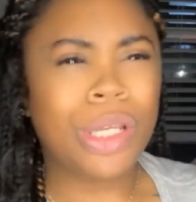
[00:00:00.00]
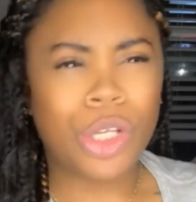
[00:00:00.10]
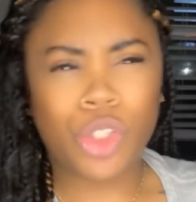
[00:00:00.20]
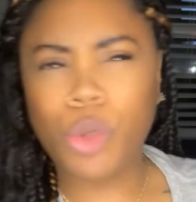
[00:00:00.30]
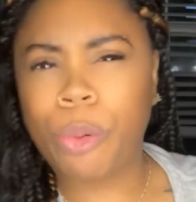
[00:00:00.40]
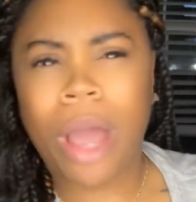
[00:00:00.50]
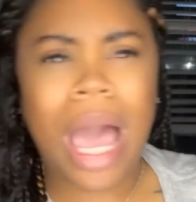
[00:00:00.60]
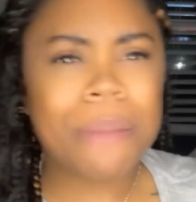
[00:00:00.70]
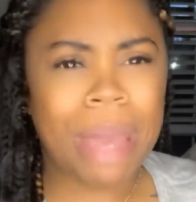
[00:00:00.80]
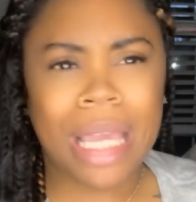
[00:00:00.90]
super
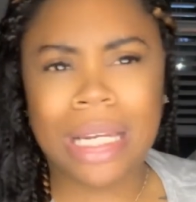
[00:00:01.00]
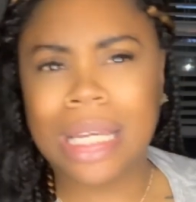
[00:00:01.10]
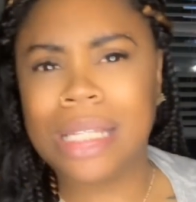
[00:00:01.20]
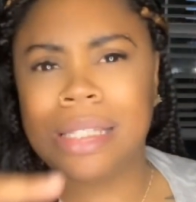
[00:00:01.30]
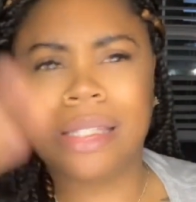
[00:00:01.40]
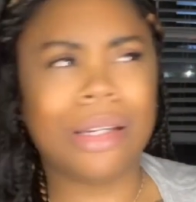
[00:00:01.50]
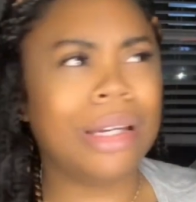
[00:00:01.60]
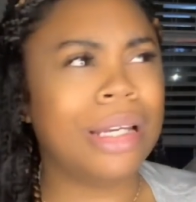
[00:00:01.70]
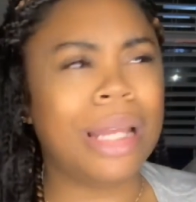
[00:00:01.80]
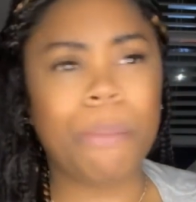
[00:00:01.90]
high maintenance
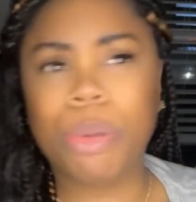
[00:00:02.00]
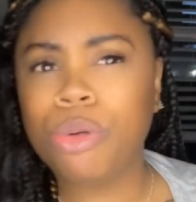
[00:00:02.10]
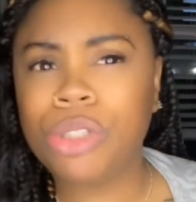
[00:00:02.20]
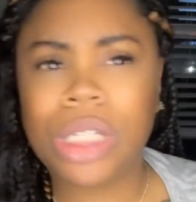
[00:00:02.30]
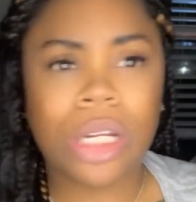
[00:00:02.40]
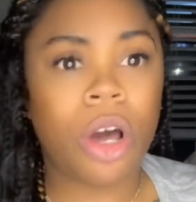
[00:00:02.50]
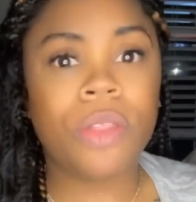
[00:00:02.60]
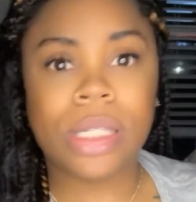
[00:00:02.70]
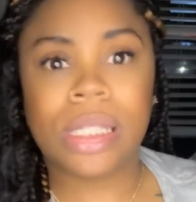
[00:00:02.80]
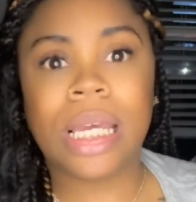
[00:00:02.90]
and bougie and all
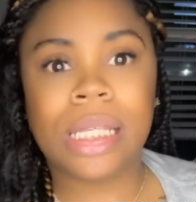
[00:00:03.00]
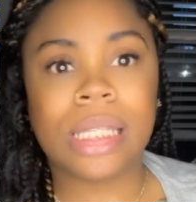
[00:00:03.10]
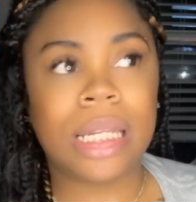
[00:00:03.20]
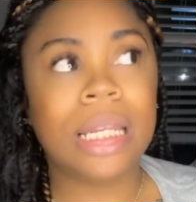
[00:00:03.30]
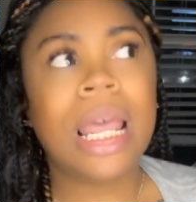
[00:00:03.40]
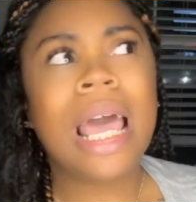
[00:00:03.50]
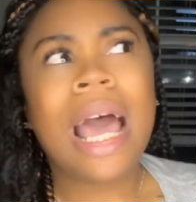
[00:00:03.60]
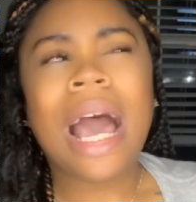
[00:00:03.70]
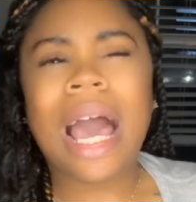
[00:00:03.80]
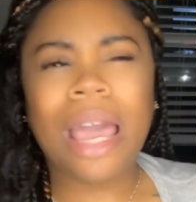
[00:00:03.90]
these things. And
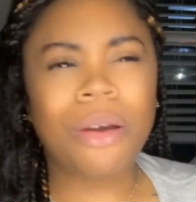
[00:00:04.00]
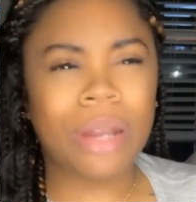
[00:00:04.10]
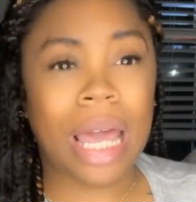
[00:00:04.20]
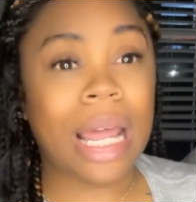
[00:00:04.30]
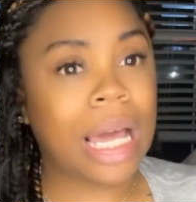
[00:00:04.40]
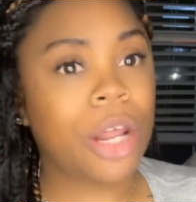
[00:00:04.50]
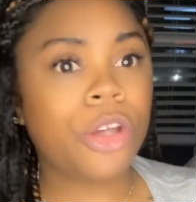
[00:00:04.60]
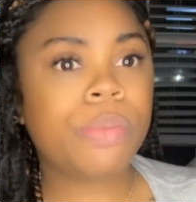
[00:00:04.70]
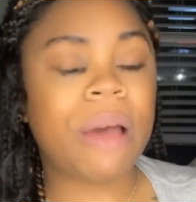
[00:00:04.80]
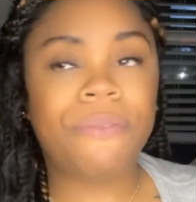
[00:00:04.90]
I ain't gonna lie, that kind of
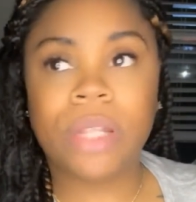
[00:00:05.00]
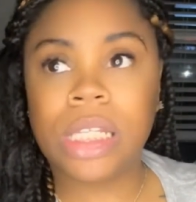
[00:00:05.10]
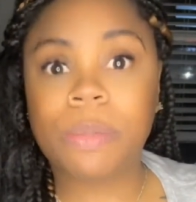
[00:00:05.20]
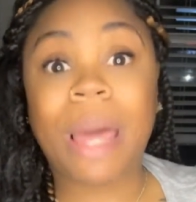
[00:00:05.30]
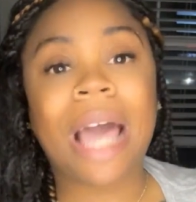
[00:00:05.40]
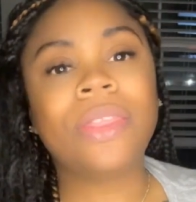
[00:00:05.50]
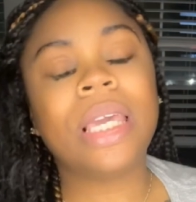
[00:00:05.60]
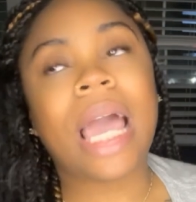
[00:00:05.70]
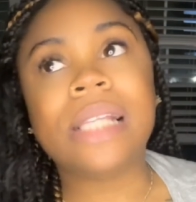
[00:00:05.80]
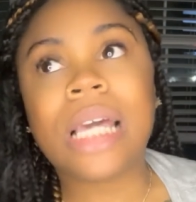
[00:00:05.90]
hurts my feelings. But I
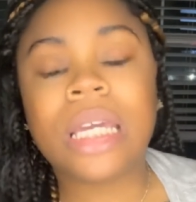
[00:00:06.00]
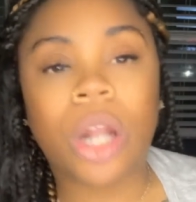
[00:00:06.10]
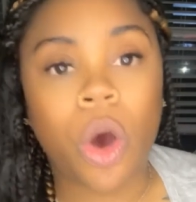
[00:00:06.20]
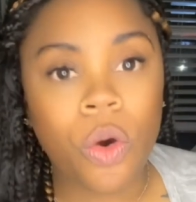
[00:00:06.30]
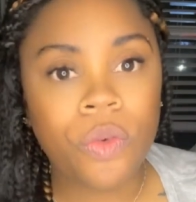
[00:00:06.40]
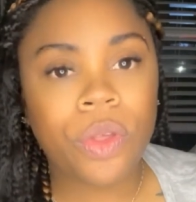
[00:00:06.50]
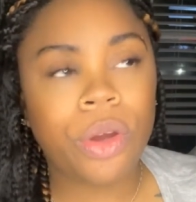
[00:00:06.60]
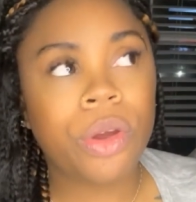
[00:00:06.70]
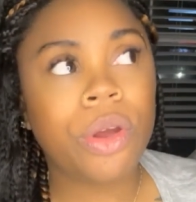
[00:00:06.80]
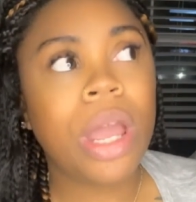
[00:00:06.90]
think as I get
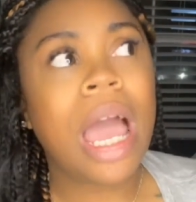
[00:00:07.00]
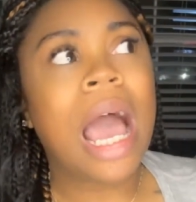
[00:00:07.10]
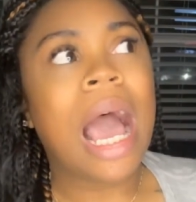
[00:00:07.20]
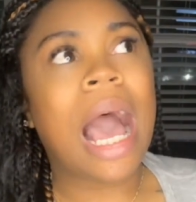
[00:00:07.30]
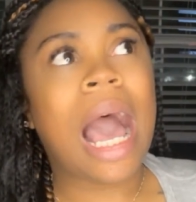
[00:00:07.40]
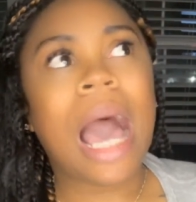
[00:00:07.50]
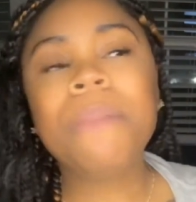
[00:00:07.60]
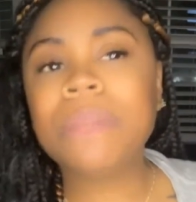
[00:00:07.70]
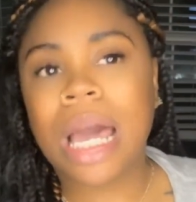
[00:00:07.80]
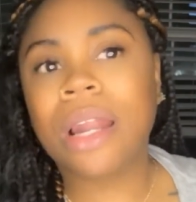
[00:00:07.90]
older,
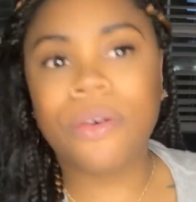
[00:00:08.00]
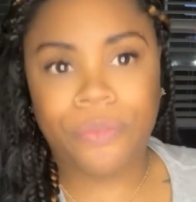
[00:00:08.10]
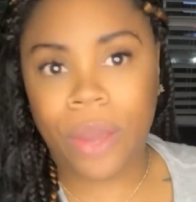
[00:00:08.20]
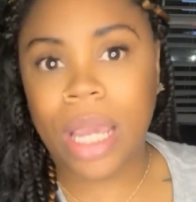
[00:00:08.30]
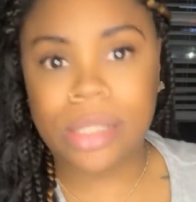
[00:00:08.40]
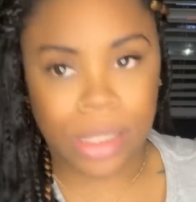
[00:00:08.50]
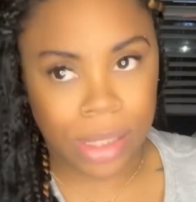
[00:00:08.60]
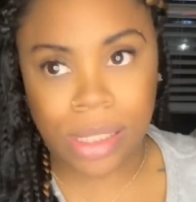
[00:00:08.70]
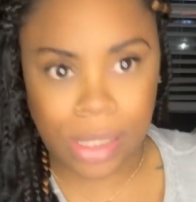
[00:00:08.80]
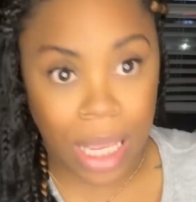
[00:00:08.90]
I'm not afraid to
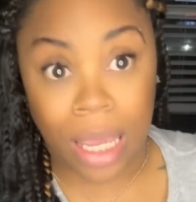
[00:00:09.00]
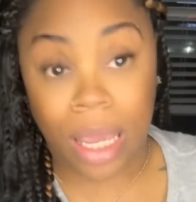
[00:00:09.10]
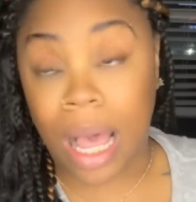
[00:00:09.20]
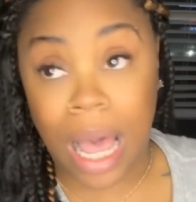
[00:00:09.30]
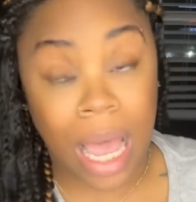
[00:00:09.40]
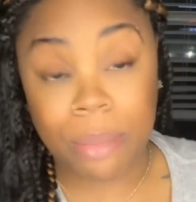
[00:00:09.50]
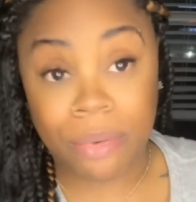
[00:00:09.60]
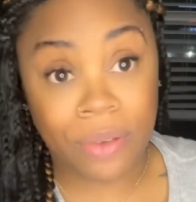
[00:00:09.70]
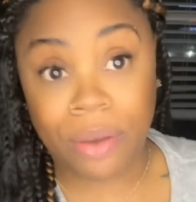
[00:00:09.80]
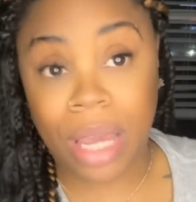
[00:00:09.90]
just say I'm a
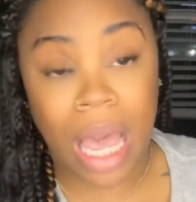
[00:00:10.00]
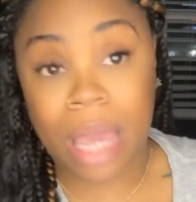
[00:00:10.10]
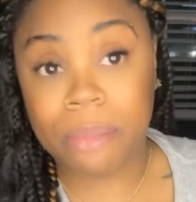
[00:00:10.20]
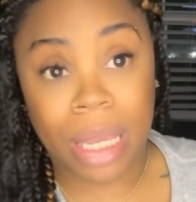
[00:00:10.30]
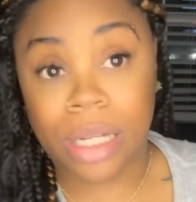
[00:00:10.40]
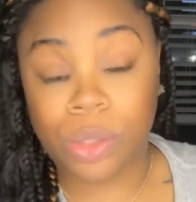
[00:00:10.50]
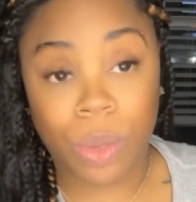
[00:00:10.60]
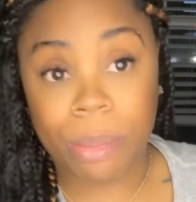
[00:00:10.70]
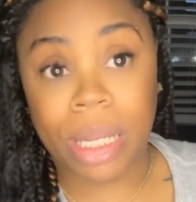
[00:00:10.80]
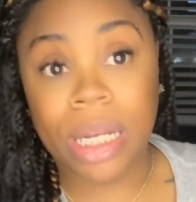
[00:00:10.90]
very high maintenance
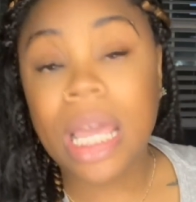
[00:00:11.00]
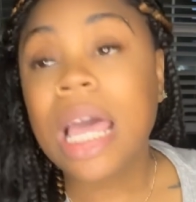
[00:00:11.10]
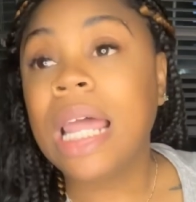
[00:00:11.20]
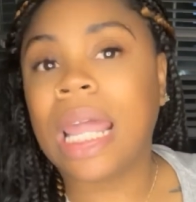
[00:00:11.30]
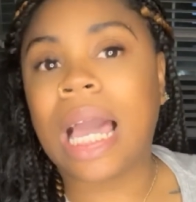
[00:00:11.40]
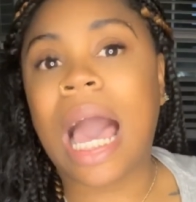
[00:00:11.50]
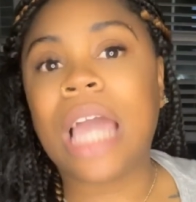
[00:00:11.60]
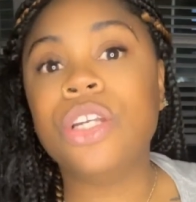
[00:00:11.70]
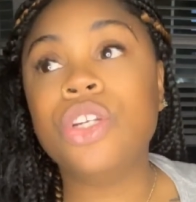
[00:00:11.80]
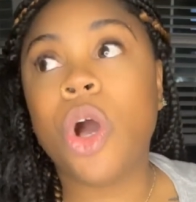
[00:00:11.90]
woman. Like,
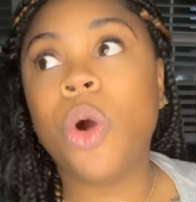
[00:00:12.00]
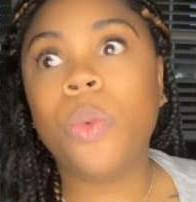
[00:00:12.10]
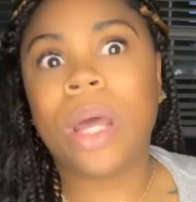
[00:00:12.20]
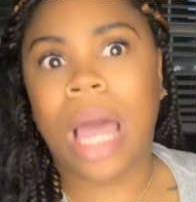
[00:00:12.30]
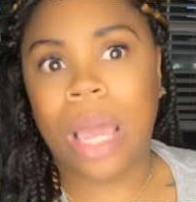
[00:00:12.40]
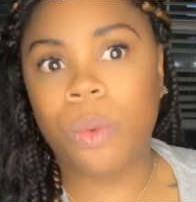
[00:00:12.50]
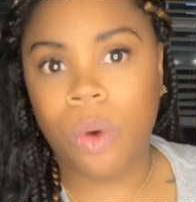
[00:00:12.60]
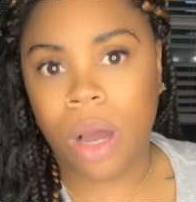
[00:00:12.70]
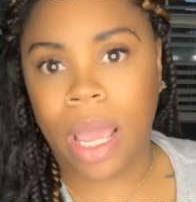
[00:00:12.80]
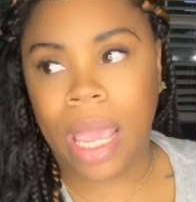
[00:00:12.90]
I know what I
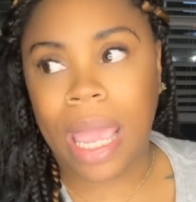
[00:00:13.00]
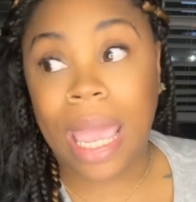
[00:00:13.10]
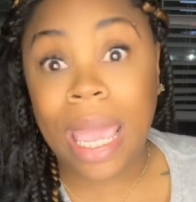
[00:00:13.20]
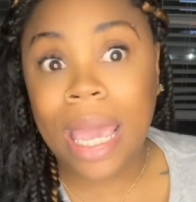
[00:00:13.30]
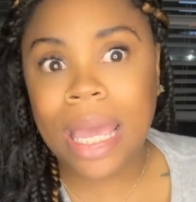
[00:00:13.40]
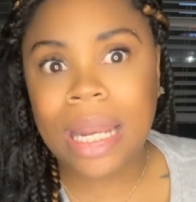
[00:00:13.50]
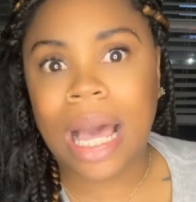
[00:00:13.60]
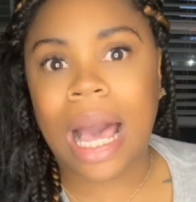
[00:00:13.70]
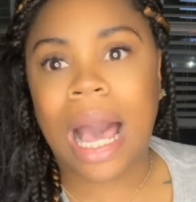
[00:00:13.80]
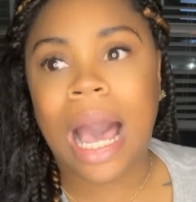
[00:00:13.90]
want. And
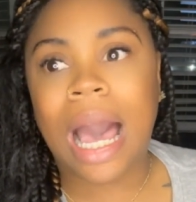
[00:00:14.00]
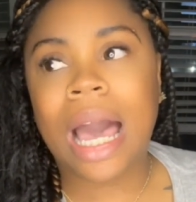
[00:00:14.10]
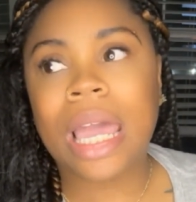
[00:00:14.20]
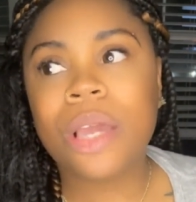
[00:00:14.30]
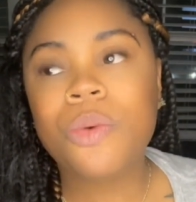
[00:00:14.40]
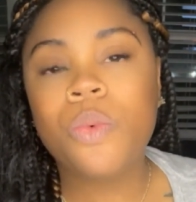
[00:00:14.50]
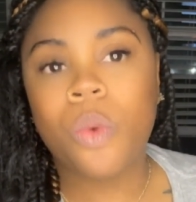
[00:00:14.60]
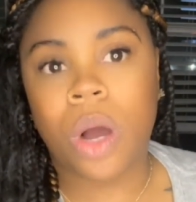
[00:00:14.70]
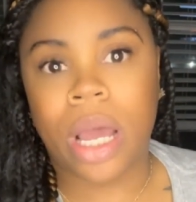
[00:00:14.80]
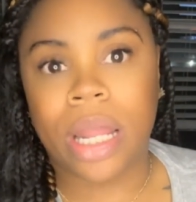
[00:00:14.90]
I
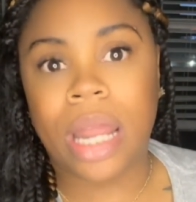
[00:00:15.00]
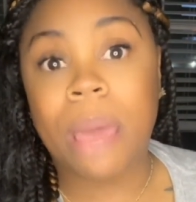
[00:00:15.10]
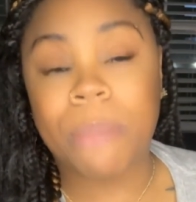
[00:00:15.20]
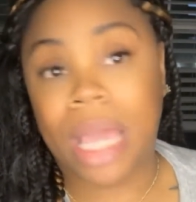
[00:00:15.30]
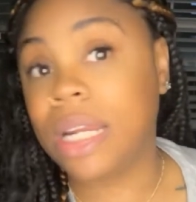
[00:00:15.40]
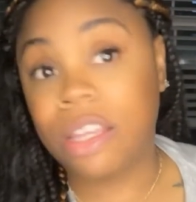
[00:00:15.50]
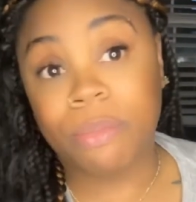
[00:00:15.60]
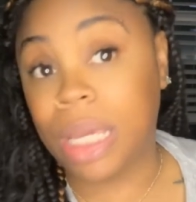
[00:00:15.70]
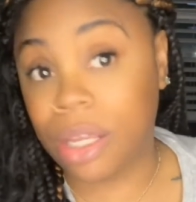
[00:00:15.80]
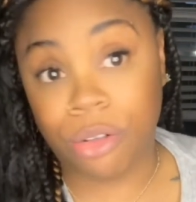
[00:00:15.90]
want a man to give
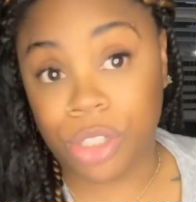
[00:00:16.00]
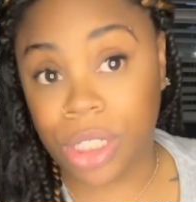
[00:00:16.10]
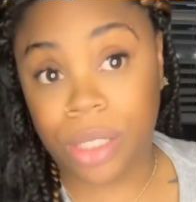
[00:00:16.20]
me energy.